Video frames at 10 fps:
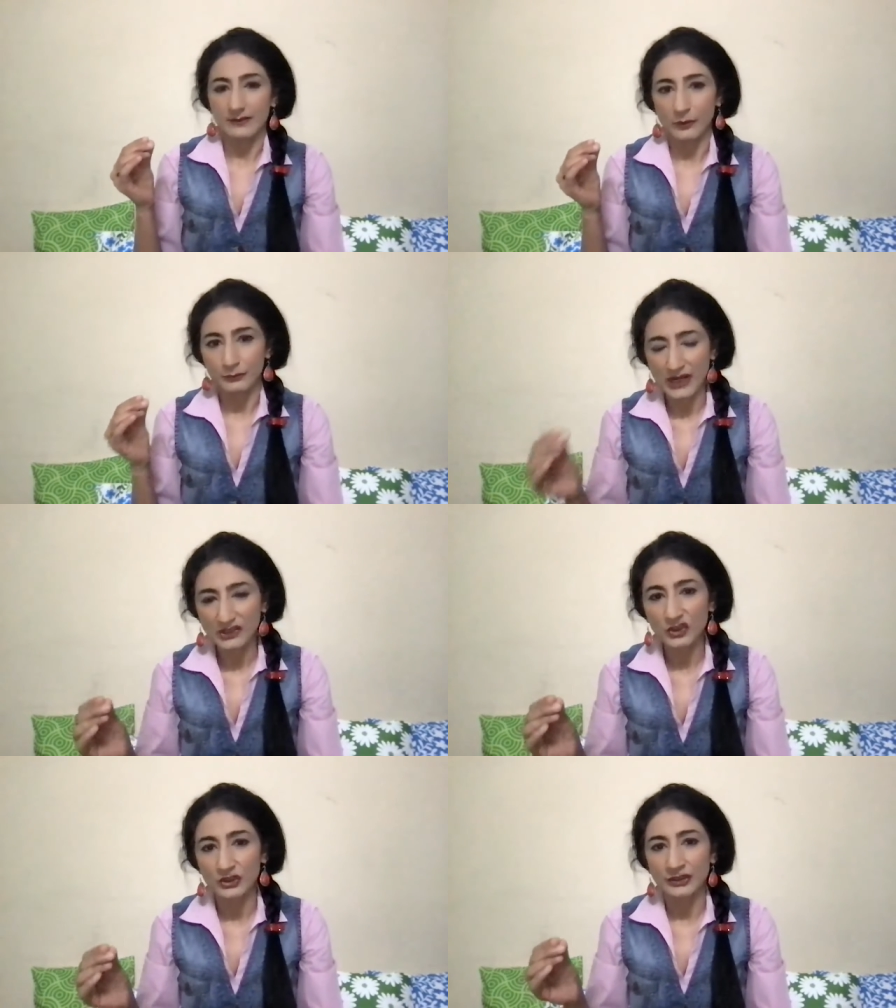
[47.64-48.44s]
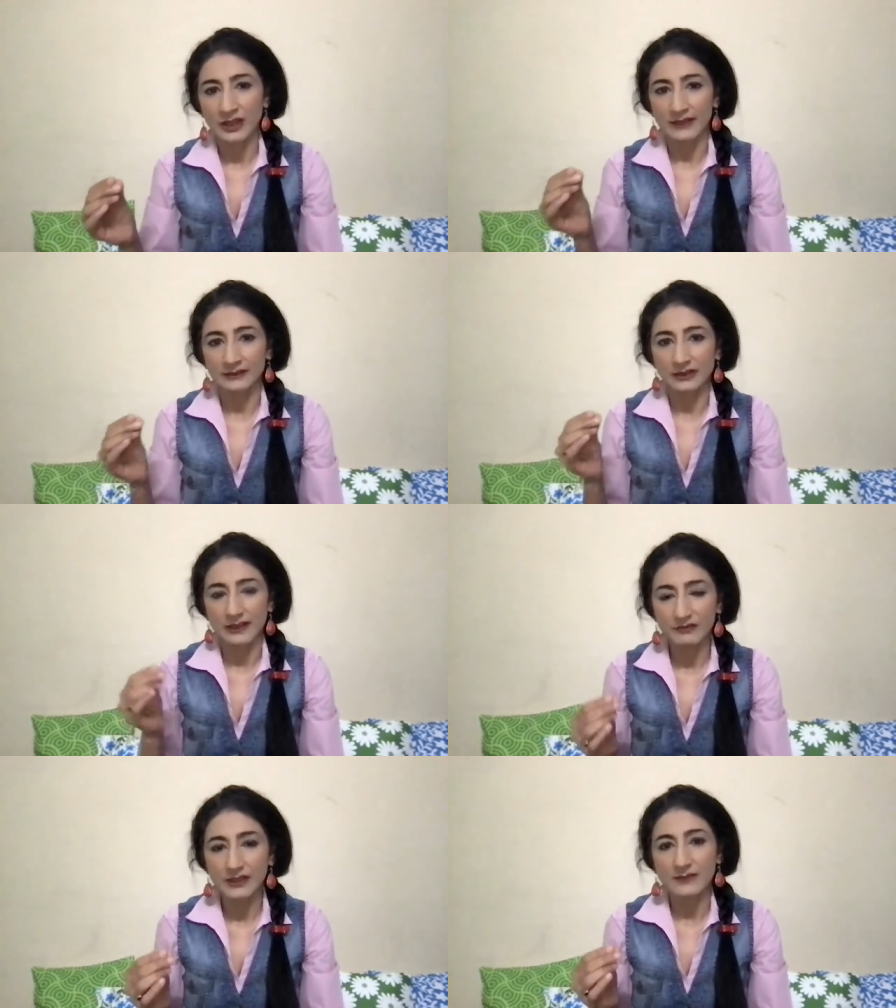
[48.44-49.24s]
oppression, either
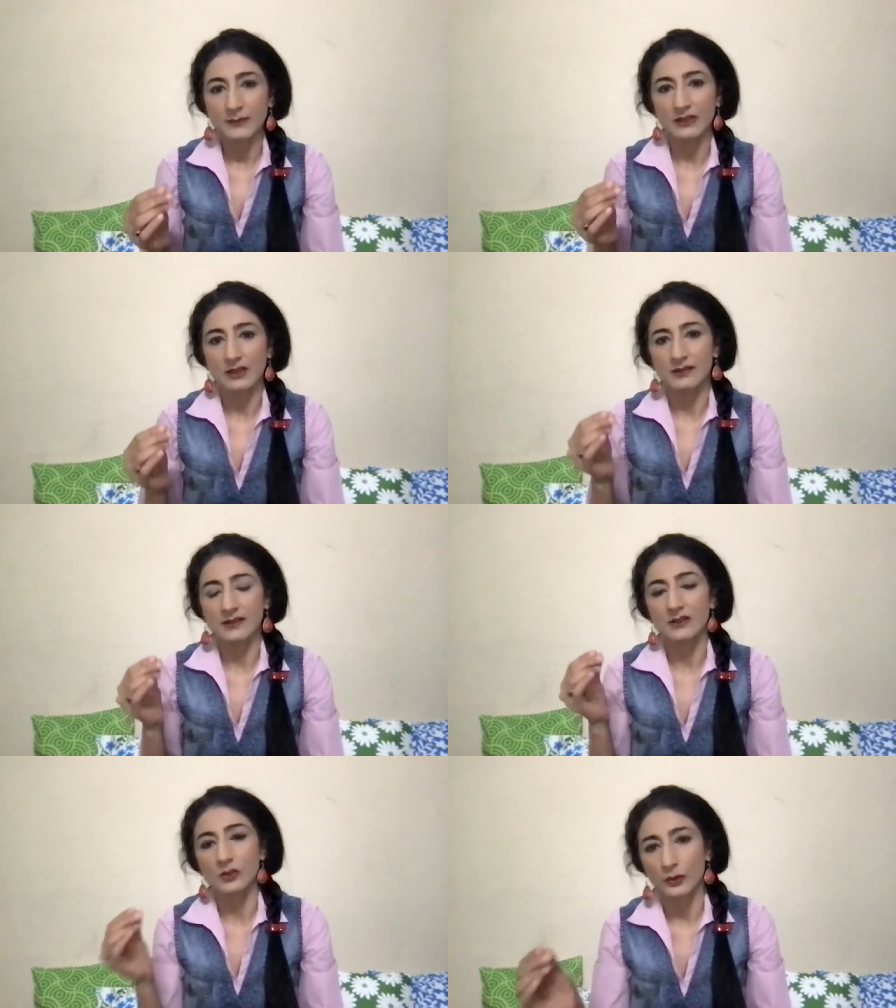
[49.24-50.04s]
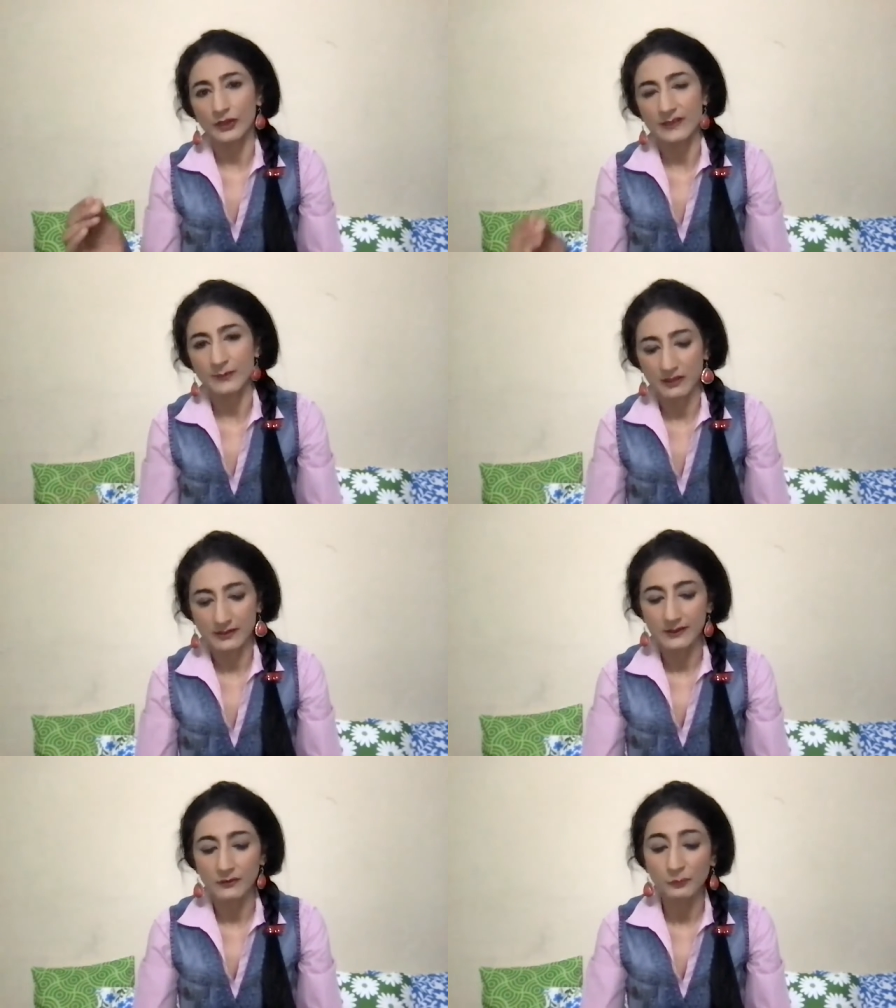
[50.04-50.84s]
lived experiences or
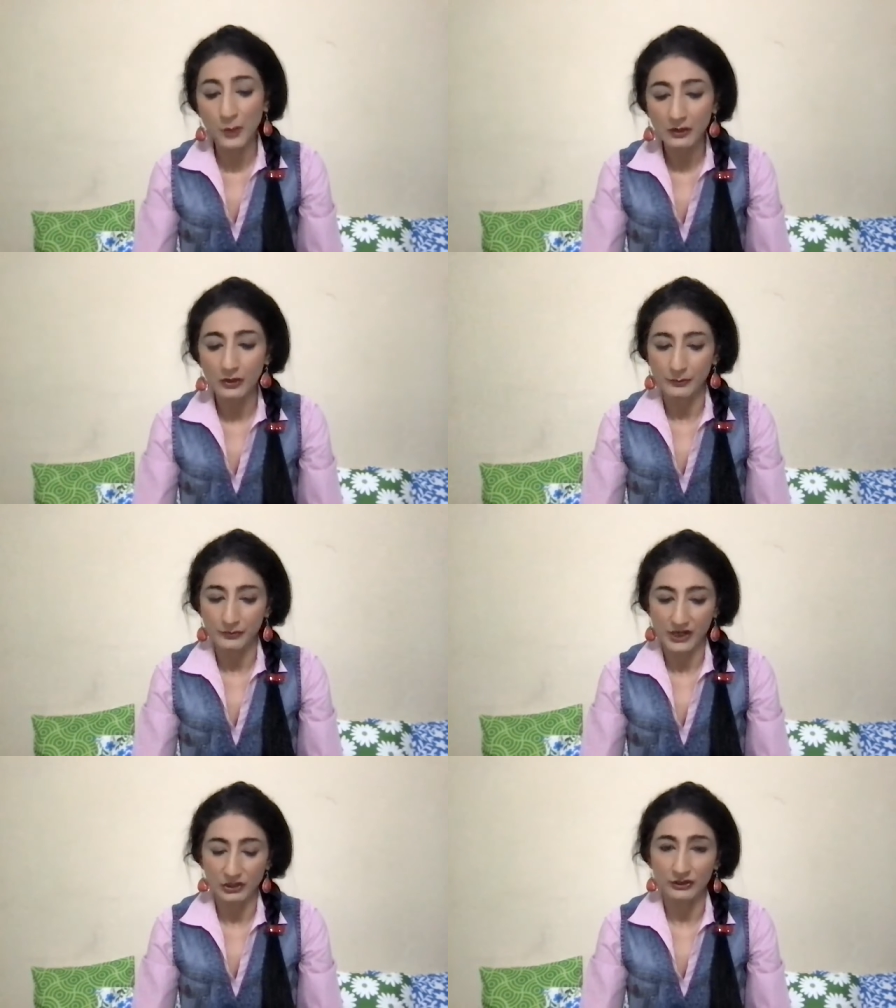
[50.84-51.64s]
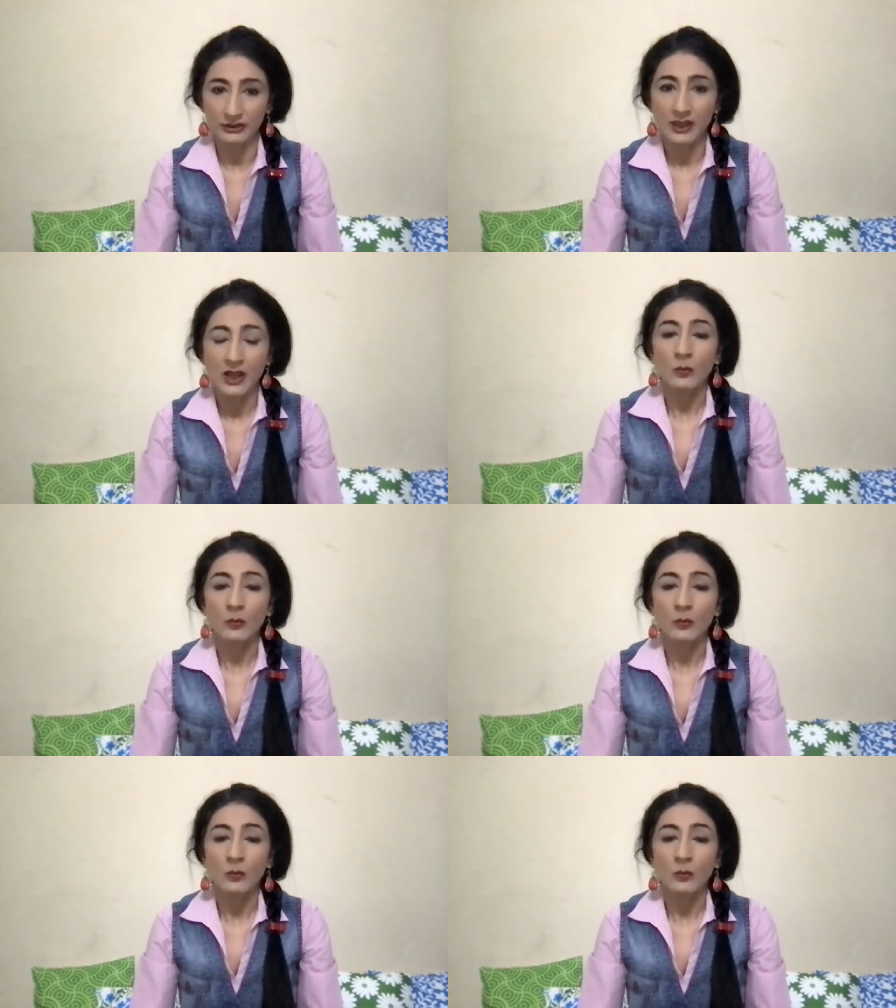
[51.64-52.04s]
experiences of work on oppression.